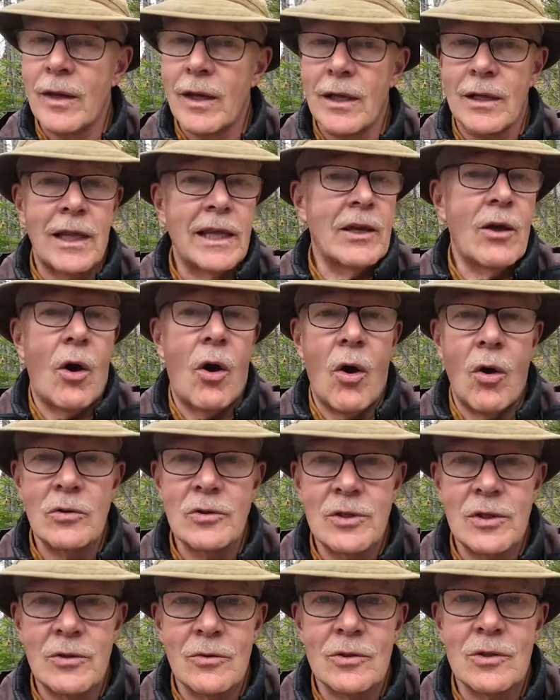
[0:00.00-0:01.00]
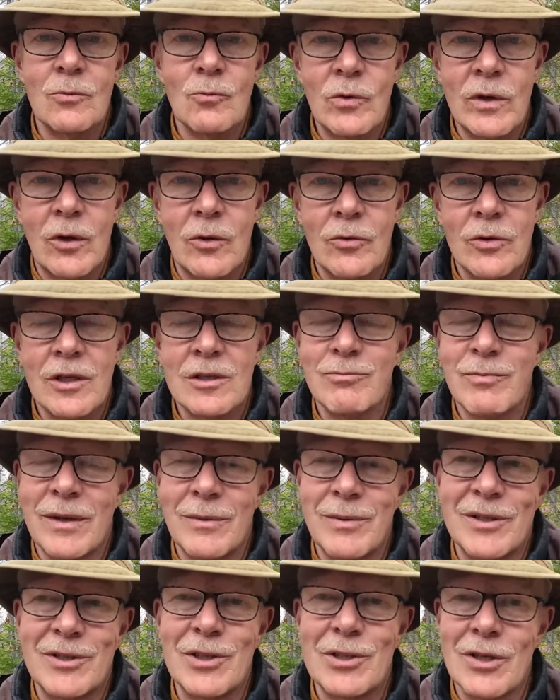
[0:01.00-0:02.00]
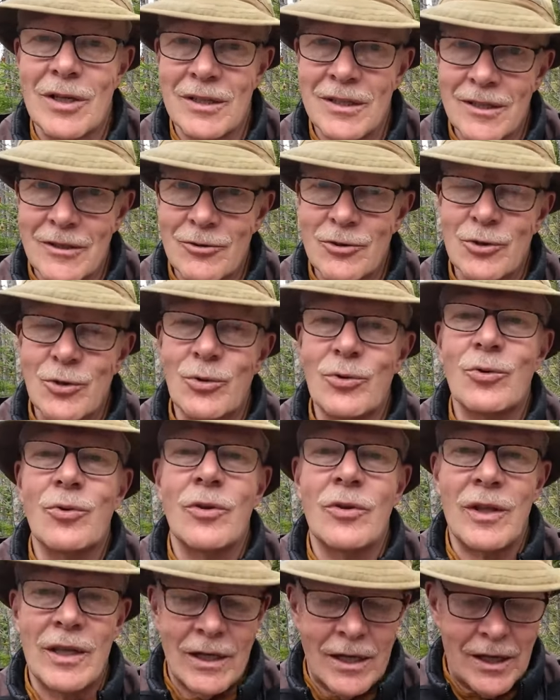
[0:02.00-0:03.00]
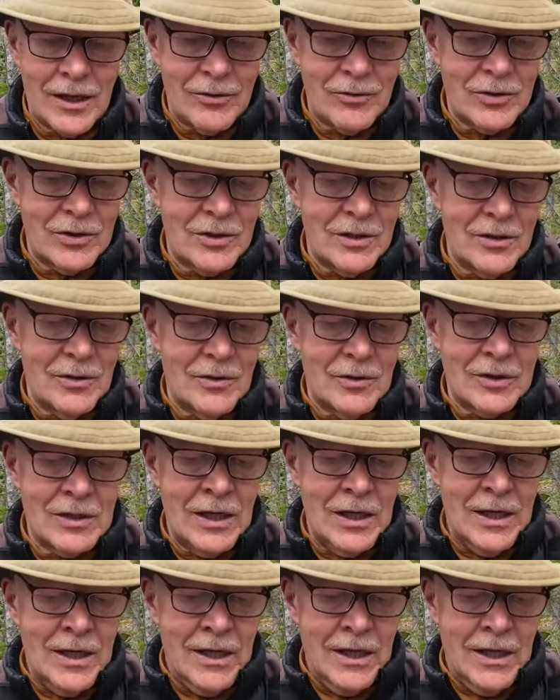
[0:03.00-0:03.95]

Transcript: and like all steels it will, just maybe just a little sooner than other steels.